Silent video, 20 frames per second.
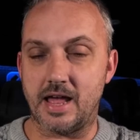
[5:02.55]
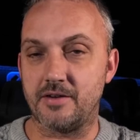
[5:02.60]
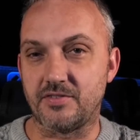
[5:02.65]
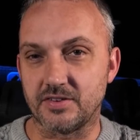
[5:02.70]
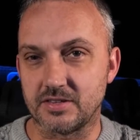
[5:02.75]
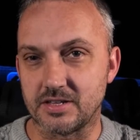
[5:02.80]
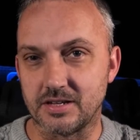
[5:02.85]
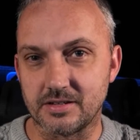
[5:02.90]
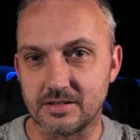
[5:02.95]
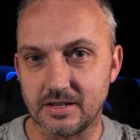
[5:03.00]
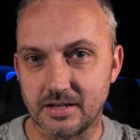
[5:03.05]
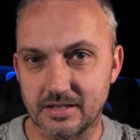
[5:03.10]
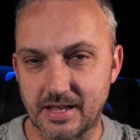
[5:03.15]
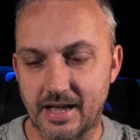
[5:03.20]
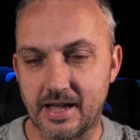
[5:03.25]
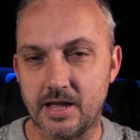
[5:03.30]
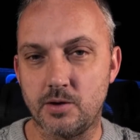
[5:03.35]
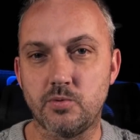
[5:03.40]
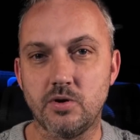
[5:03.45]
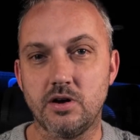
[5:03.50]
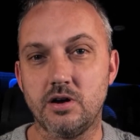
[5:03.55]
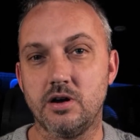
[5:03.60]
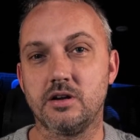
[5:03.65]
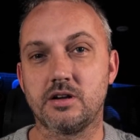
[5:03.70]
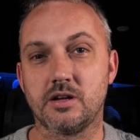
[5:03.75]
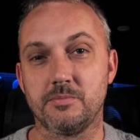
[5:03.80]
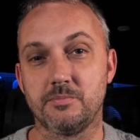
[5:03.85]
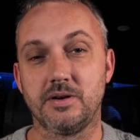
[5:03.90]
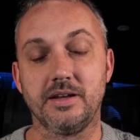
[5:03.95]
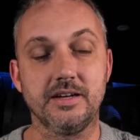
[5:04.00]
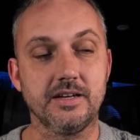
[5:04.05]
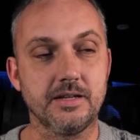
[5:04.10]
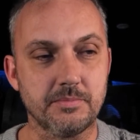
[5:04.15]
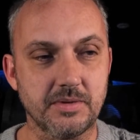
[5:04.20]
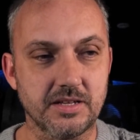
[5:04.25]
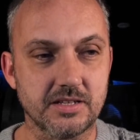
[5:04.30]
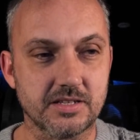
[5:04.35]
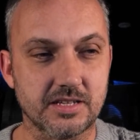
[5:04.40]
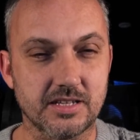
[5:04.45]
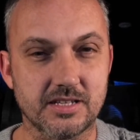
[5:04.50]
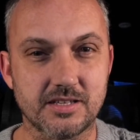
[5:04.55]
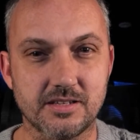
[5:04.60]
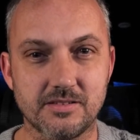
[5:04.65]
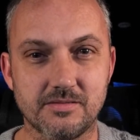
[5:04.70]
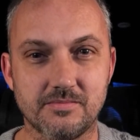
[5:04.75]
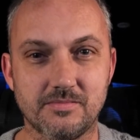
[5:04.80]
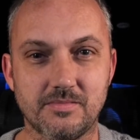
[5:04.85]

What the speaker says: evident that they were completely minted.